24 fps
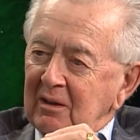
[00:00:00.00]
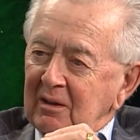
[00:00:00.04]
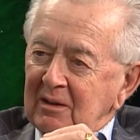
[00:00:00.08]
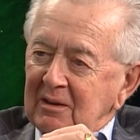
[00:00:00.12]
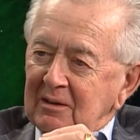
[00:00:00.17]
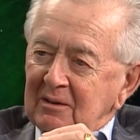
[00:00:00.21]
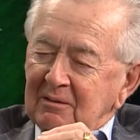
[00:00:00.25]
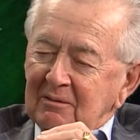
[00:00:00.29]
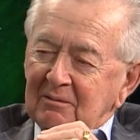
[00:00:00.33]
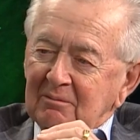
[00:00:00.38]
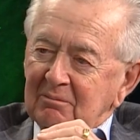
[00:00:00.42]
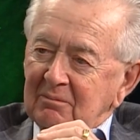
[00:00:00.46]

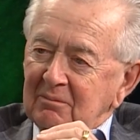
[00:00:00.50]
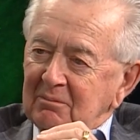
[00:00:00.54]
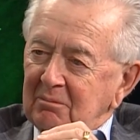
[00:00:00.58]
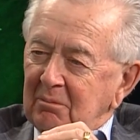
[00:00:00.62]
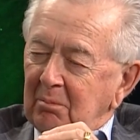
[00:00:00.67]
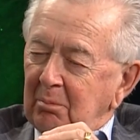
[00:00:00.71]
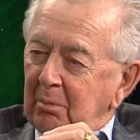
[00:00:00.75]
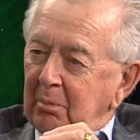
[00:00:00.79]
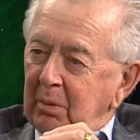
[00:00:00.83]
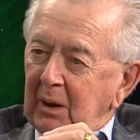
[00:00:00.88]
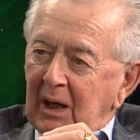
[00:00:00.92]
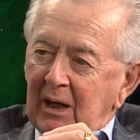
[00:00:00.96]
and
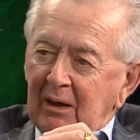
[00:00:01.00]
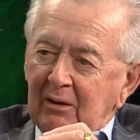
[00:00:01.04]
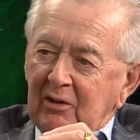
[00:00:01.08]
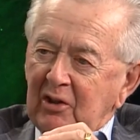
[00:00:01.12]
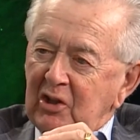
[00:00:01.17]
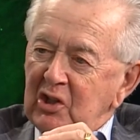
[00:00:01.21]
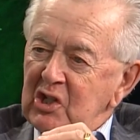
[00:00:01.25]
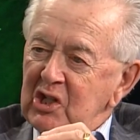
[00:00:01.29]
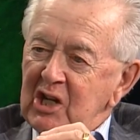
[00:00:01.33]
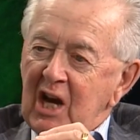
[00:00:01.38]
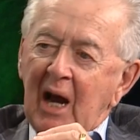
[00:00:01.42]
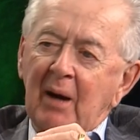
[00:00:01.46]

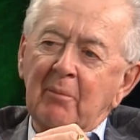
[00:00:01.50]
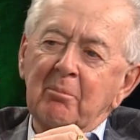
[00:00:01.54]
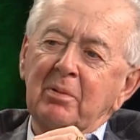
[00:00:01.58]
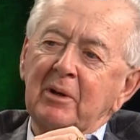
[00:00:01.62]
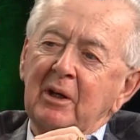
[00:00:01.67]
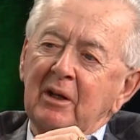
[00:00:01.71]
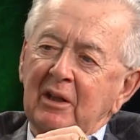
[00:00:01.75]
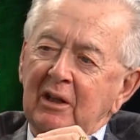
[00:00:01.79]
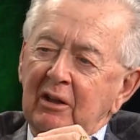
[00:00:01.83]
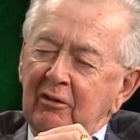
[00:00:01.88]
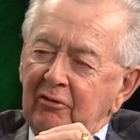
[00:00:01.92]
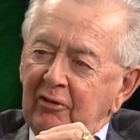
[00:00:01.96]
Brown
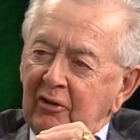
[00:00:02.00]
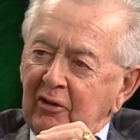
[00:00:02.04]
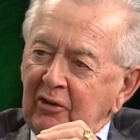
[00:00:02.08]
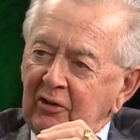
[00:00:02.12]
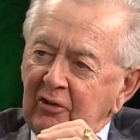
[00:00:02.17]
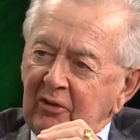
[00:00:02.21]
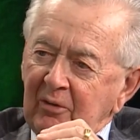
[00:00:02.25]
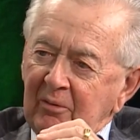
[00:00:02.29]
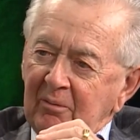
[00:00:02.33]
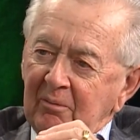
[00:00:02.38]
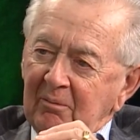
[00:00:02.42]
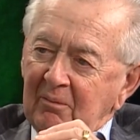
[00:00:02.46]
championed the
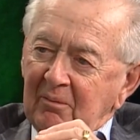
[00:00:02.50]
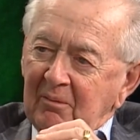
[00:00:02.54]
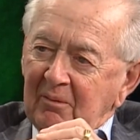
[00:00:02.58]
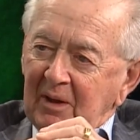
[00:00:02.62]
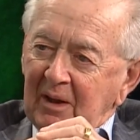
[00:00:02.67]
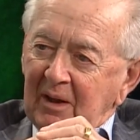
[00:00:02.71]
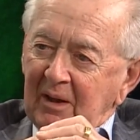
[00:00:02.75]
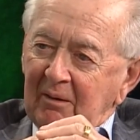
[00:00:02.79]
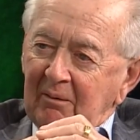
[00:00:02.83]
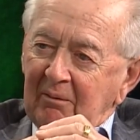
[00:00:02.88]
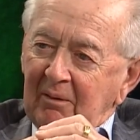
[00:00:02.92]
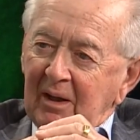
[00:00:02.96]
first
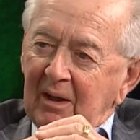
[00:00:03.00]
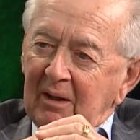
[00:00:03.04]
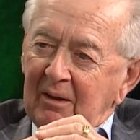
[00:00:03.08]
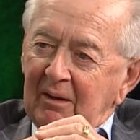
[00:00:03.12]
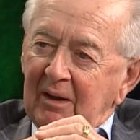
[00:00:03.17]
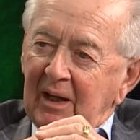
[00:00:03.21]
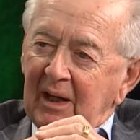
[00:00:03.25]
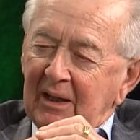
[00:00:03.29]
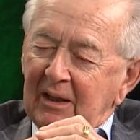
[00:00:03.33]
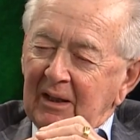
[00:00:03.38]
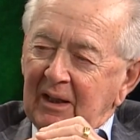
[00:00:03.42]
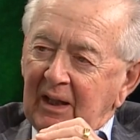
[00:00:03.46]

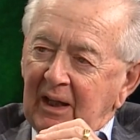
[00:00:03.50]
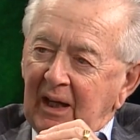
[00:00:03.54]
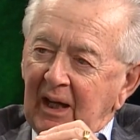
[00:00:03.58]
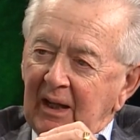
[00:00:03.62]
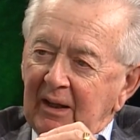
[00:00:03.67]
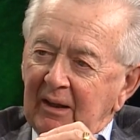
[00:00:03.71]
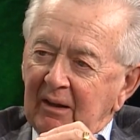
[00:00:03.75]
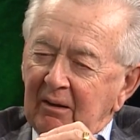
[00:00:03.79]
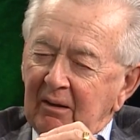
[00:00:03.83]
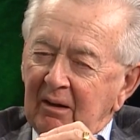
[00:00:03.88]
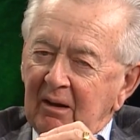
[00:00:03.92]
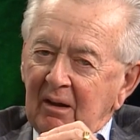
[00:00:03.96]
get
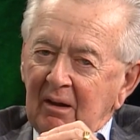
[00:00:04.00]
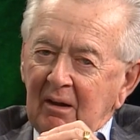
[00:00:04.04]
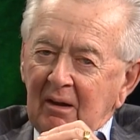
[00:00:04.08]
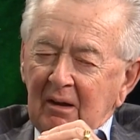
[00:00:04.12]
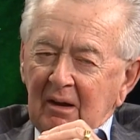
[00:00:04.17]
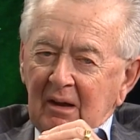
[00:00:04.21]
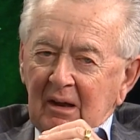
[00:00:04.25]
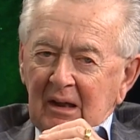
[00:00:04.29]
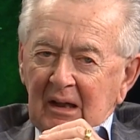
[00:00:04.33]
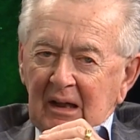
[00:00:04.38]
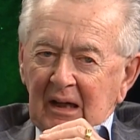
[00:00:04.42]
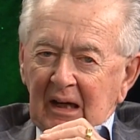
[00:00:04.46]
together.
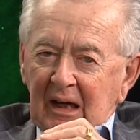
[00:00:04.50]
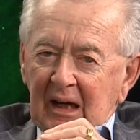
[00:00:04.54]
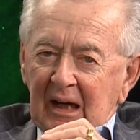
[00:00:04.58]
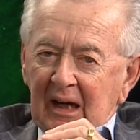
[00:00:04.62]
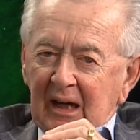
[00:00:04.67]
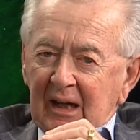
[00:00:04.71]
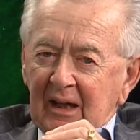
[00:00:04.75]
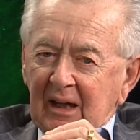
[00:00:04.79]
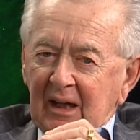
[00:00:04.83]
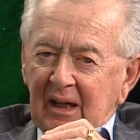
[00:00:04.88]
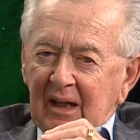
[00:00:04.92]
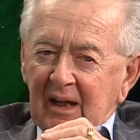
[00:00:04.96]

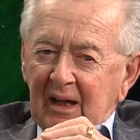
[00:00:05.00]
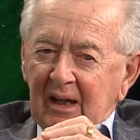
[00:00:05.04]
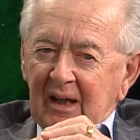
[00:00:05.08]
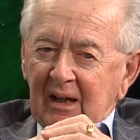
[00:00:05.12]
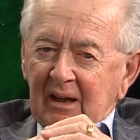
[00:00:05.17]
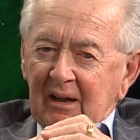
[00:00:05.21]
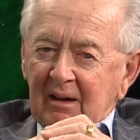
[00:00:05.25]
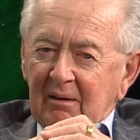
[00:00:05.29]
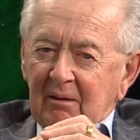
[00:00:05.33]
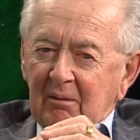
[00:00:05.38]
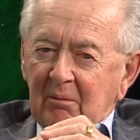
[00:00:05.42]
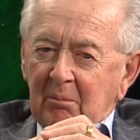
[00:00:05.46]
And
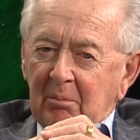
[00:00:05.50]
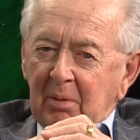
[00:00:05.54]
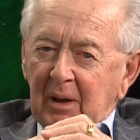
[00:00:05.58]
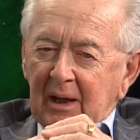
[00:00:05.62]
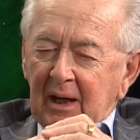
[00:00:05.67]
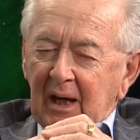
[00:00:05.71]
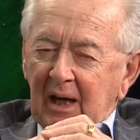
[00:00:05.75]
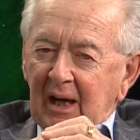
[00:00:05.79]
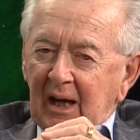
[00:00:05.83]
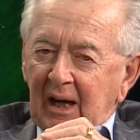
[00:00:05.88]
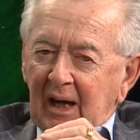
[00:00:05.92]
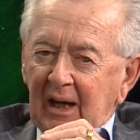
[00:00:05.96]
but
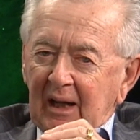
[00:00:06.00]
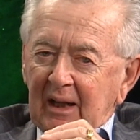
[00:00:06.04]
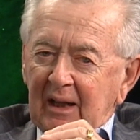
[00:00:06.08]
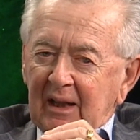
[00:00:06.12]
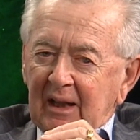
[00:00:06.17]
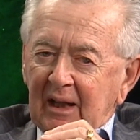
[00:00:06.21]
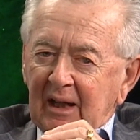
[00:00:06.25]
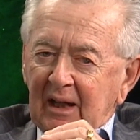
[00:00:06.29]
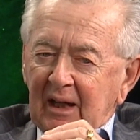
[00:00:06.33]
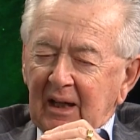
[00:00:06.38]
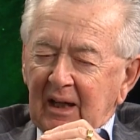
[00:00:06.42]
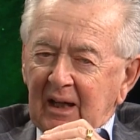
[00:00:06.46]
I
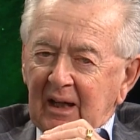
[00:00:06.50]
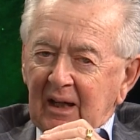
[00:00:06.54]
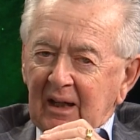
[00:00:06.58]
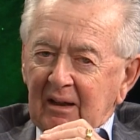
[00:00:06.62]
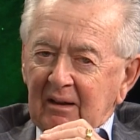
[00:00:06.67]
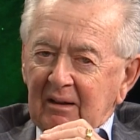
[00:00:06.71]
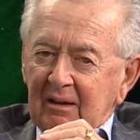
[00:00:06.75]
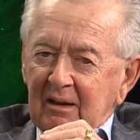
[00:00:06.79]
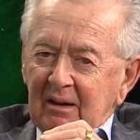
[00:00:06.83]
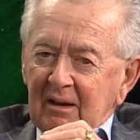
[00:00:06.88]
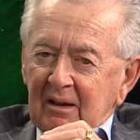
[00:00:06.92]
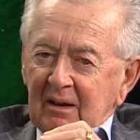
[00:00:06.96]
think
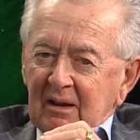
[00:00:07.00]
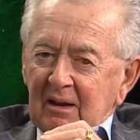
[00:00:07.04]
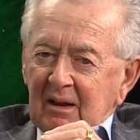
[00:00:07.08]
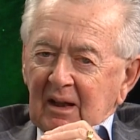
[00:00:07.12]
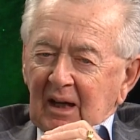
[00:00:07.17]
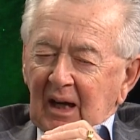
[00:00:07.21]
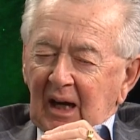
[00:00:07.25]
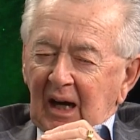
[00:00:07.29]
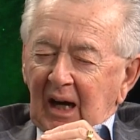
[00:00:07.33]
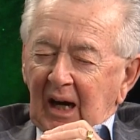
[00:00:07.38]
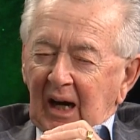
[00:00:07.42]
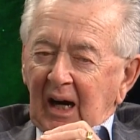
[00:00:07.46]

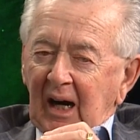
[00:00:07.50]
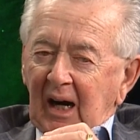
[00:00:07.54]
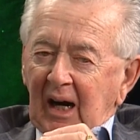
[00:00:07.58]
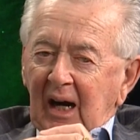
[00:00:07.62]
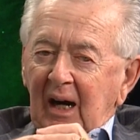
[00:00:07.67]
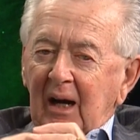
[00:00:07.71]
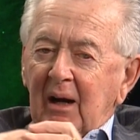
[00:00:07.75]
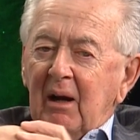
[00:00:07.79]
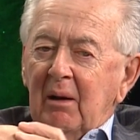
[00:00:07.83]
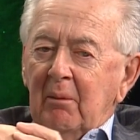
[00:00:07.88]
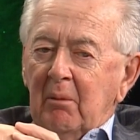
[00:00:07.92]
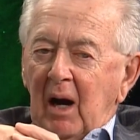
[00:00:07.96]

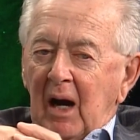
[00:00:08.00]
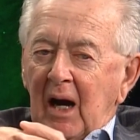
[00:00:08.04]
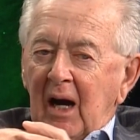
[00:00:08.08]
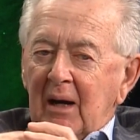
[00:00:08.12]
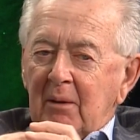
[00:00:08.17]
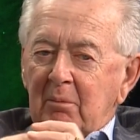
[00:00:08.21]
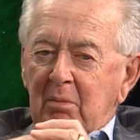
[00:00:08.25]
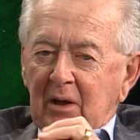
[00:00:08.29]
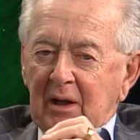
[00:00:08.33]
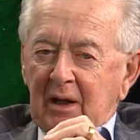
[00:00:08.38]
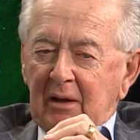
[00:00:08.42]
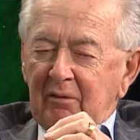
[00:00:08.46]
I
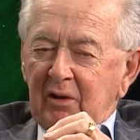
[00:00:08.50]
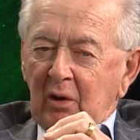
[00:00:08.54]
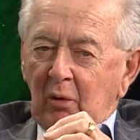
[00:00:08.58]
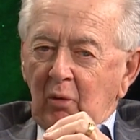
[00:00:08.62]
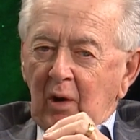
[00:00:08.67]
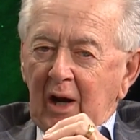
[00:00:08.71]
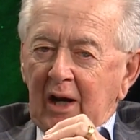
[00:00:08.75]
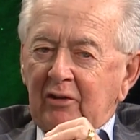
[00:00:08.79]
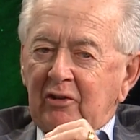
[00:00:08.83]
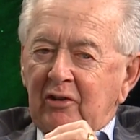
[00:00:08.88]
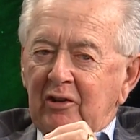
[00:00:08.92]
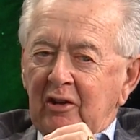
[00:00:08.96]
believe the
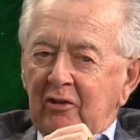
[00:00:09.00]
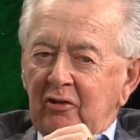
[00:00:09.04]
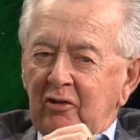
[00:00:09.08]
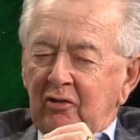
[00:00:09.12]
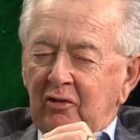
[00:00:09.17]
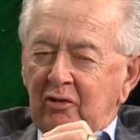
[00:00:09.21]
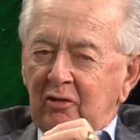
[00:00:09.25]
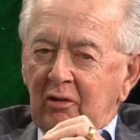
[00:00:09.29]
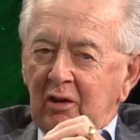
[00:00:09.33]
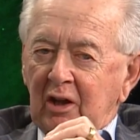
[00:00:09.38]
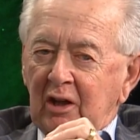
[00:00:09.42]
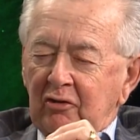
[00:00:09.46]
West
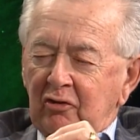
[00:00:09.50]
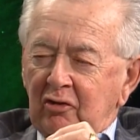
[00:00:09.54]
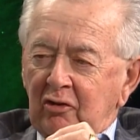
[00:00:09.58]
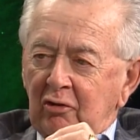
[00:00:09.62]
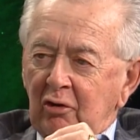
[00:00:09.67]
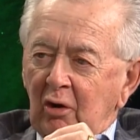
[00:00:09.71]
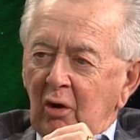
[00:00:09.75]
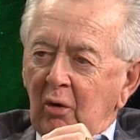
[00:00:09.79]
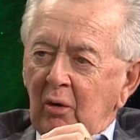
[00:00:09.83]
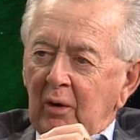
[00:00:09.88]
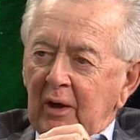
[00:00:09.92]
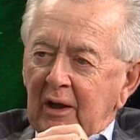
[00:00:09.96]
is
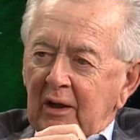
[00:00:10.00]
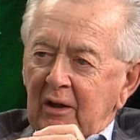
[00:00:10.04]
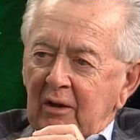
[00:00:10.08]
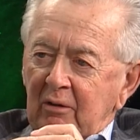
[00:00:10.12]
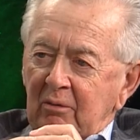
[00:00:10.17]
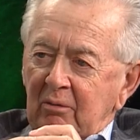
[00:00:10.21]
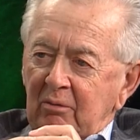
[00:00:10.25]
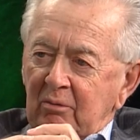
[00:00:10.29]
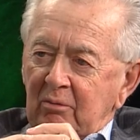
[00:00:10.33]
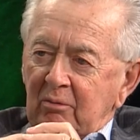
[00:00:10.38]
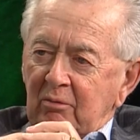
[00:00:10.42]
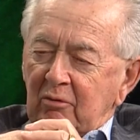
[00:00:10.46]

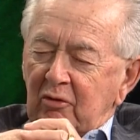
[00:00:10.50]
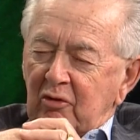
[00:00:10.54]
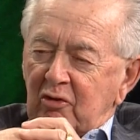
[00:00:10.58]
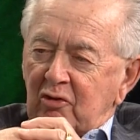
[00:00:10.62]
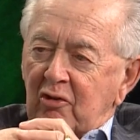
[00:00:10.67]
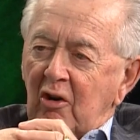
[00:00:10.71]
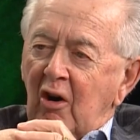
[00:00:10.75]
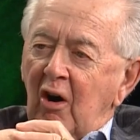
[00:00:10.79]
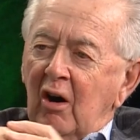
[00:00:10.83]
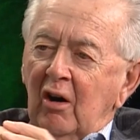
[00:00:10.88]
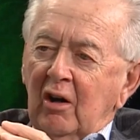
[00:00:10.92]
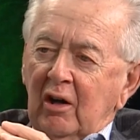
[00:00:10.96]
growing
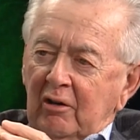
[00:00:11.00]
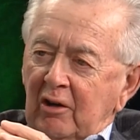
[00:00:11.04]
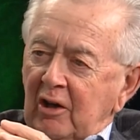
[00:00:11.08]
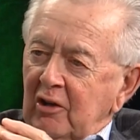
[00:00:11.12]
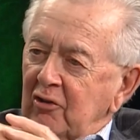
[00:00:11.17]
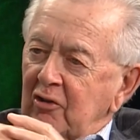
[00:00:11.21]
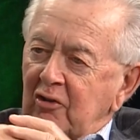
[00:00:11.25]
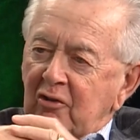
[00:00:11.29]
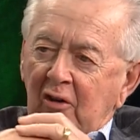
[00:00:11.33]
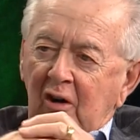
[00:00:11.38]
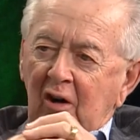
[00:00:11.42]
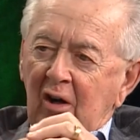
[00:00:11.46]
stronger and
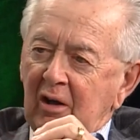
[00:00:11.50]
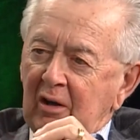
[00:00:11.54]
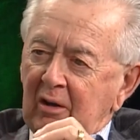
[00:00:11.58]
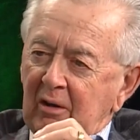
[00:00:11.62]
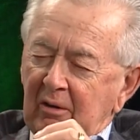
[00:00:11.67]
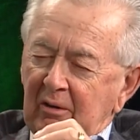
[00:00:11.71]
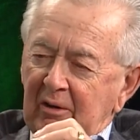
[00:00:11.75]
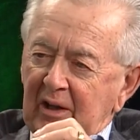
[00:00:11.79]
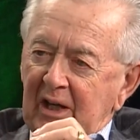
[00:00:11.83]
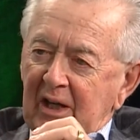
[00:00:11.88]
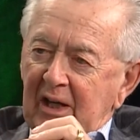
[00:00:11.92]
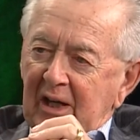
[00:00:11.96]

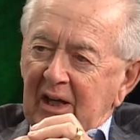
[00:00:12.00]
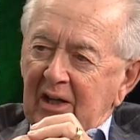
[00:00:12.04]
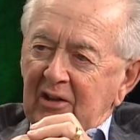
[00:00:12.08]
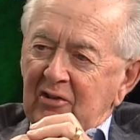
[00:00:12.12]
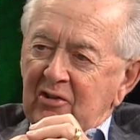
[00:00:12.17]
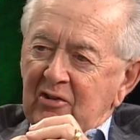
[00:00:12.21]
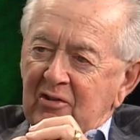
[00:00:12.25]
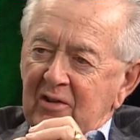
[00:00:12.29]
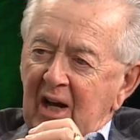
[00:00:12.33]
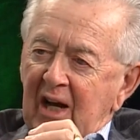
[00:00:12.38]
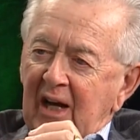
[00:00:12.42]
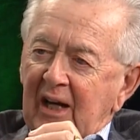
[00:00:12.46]
stronger
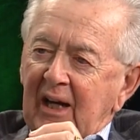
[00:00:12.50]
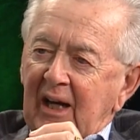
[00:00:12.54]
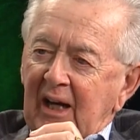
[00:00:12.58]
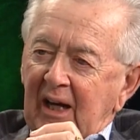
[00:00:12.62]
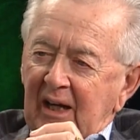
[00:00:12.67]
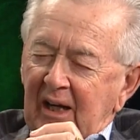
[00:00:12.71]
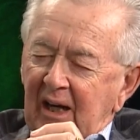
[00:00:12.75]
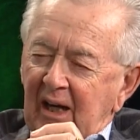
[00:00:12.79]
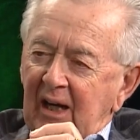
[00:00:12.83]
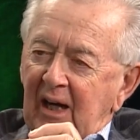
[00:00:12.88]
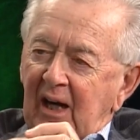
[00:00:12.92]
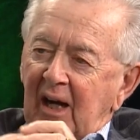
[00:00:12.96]
each
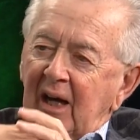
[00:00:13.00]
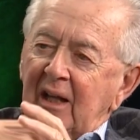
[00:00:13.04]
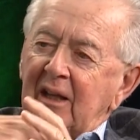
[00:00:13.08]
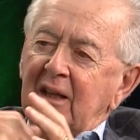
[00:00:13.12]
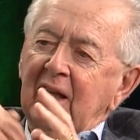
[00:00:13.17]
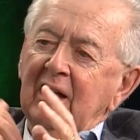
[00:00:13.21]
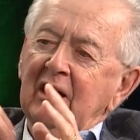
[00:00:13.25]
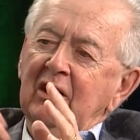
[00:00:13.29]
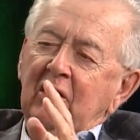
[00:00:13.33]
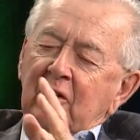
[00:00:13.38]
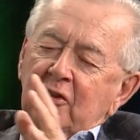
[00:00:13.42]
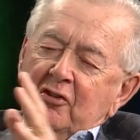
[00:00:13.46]
decade. I
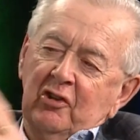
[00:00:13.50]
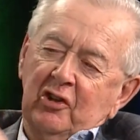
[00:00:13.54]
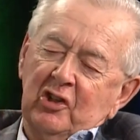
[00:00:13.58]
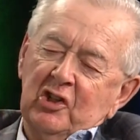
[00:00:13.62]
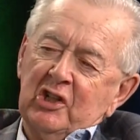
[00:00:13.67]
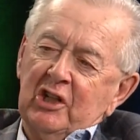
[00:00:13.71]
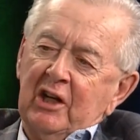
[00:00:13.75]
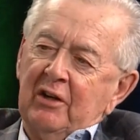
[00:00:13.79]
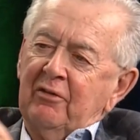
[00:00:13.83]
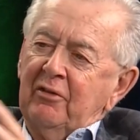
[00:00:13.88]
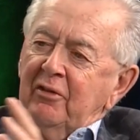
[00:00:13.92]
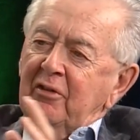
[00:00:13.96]
think there's a
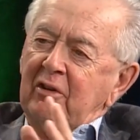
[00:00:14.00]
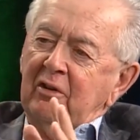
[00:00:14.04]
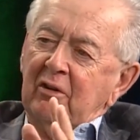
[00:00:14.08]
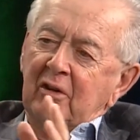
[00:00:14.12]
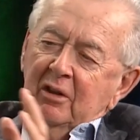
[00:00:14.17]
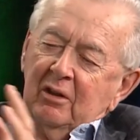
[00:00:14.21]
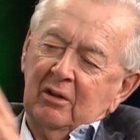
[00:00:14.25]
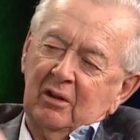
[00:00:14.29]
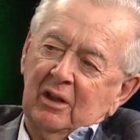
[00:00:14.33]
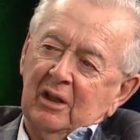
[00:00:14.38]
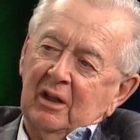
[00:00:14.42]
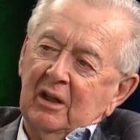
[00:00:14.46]
shift to